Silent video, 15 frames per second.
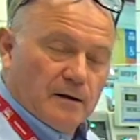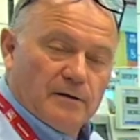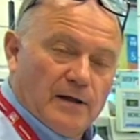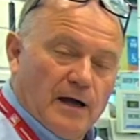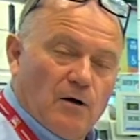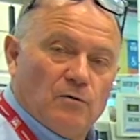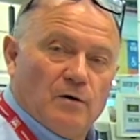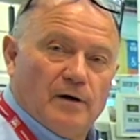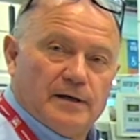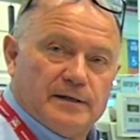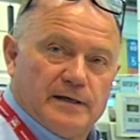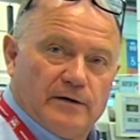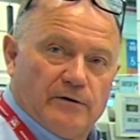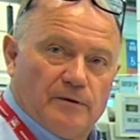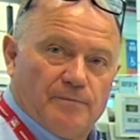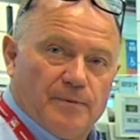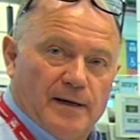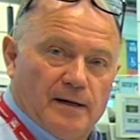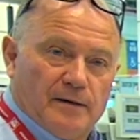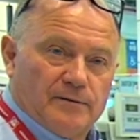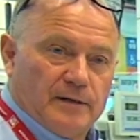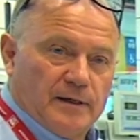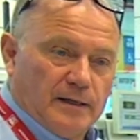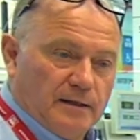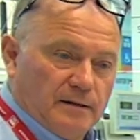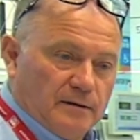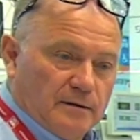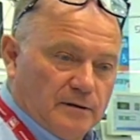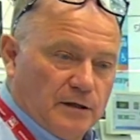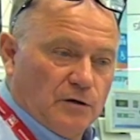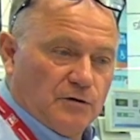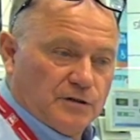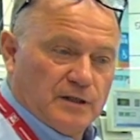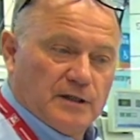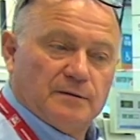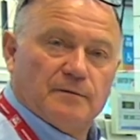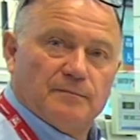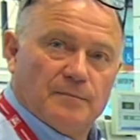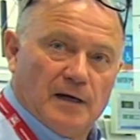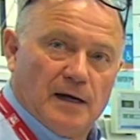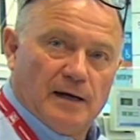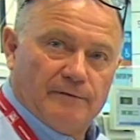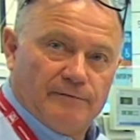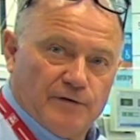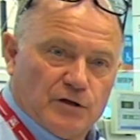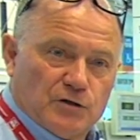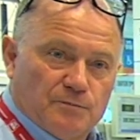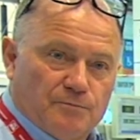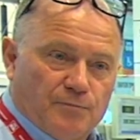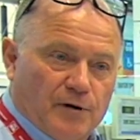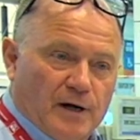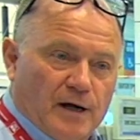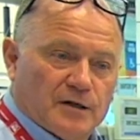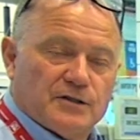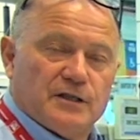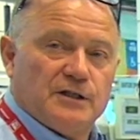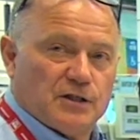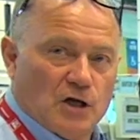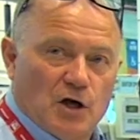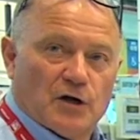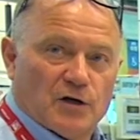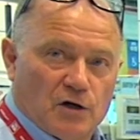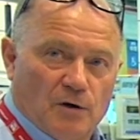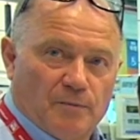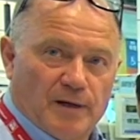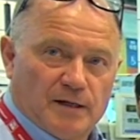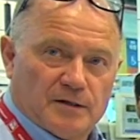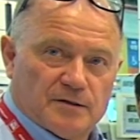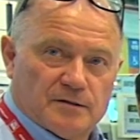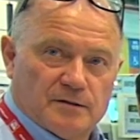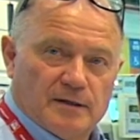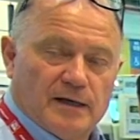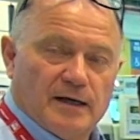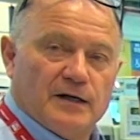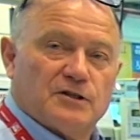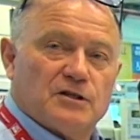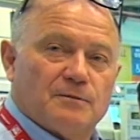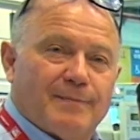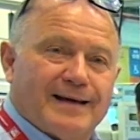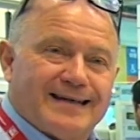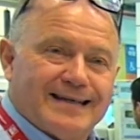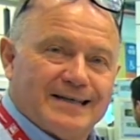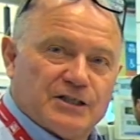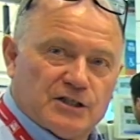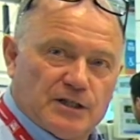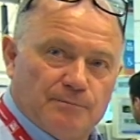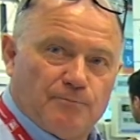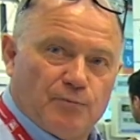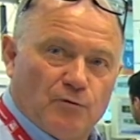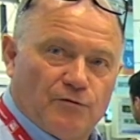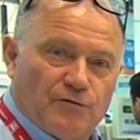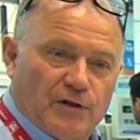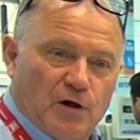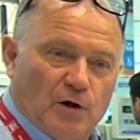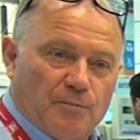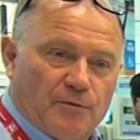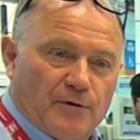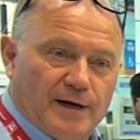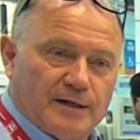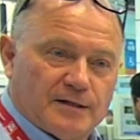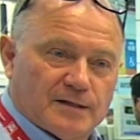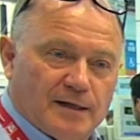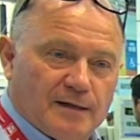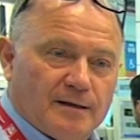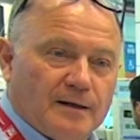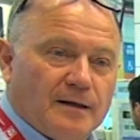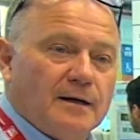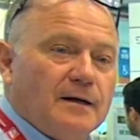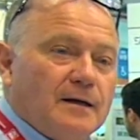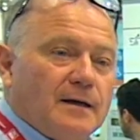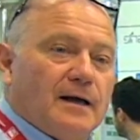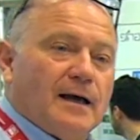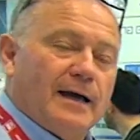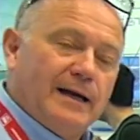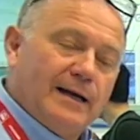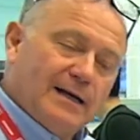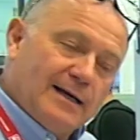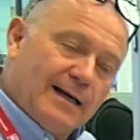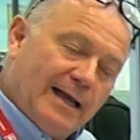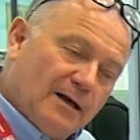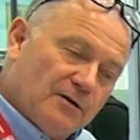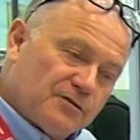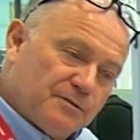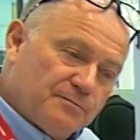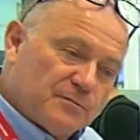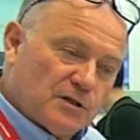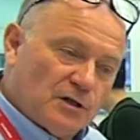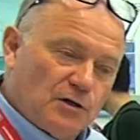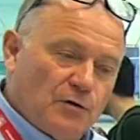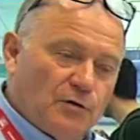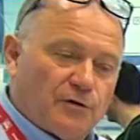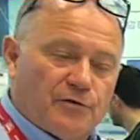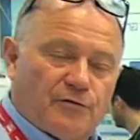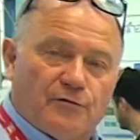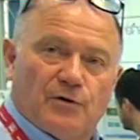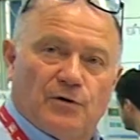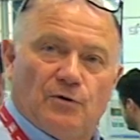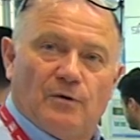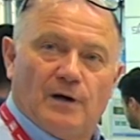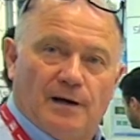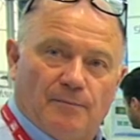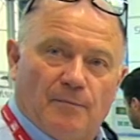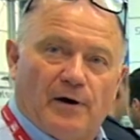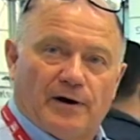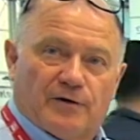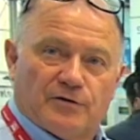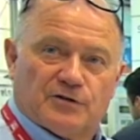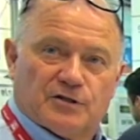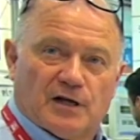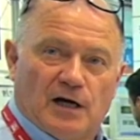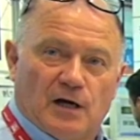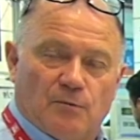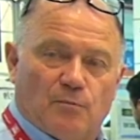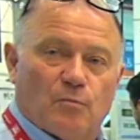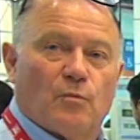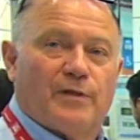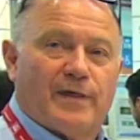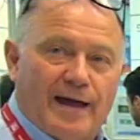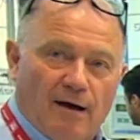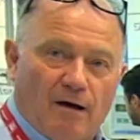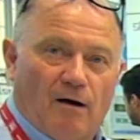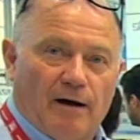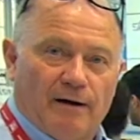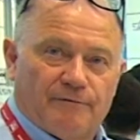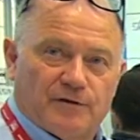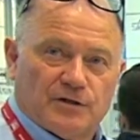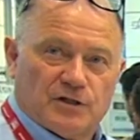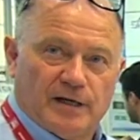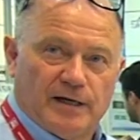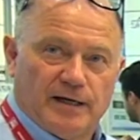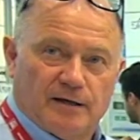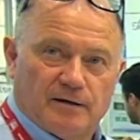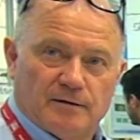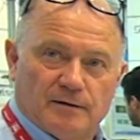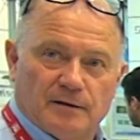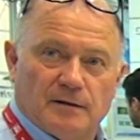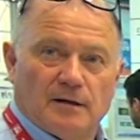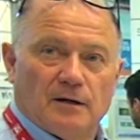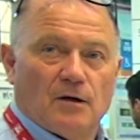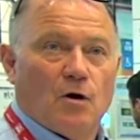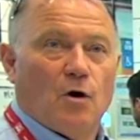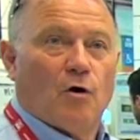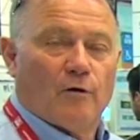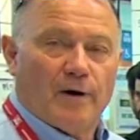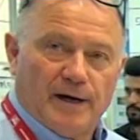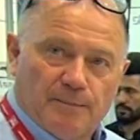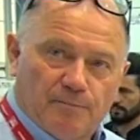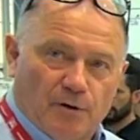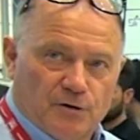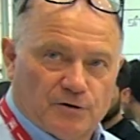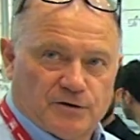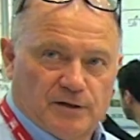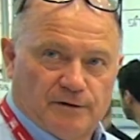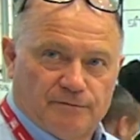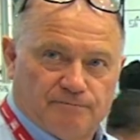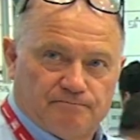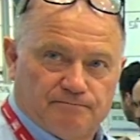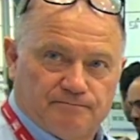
The whole idea about using vision products is ergonomics. It's to make it simple for the operator, and it allows them to look through a microscope without eye fatigue or any posture